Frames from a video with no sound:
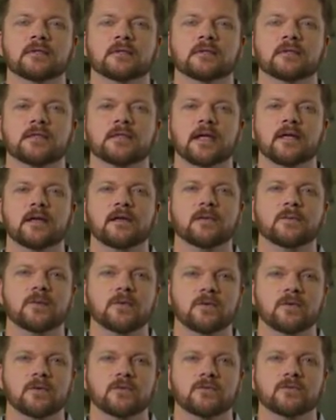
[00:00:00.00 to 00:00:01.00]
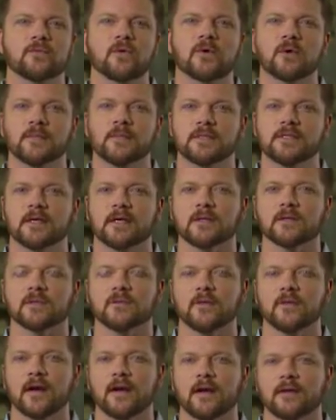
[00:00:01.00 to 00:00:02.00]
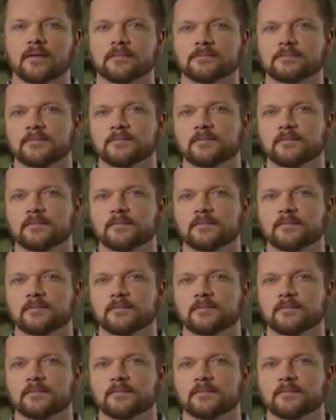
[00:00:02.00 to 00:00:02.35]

is intended to be used for a particular fire.